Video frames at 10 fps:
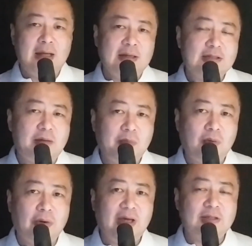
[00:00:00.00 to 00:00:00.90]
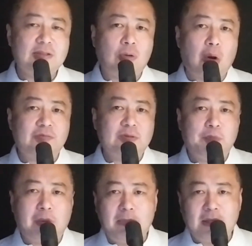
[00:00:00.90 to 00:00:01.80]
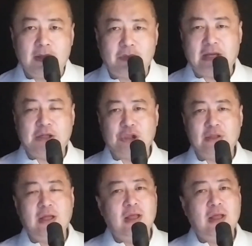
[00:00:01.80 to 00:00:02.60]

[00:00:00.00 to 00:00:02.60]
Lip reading: Some employees crave public recognition.